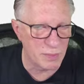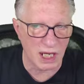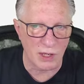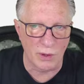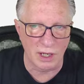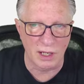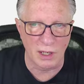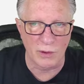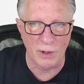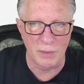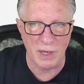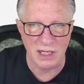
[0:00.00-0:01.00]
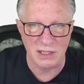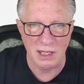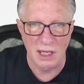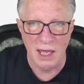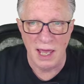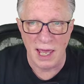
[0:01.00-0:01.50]
Bitcoin on Coinbase.
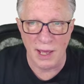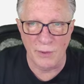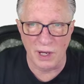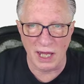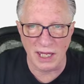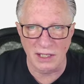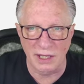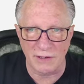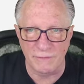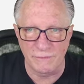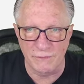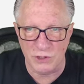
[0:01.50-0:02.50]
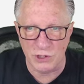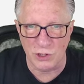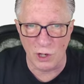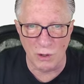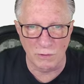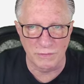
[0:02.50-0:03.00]
And when I click
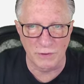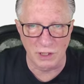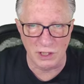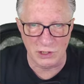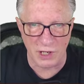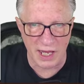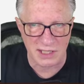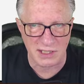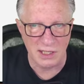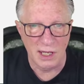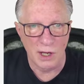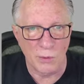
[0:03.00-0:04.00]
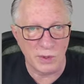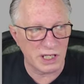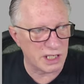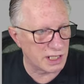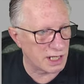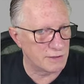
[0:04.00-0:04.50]
show full address, we
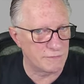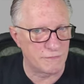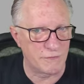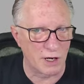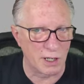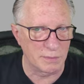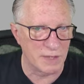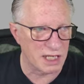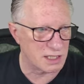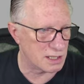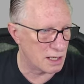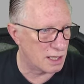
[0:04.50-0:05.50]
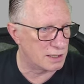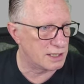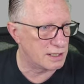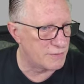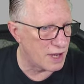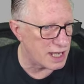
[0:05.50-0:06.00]
need to confirm this on the
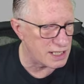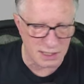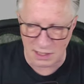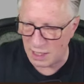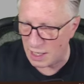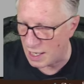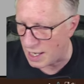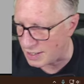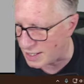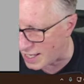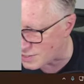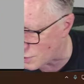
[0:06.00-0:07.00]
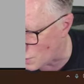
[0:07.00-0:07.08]
device, and that's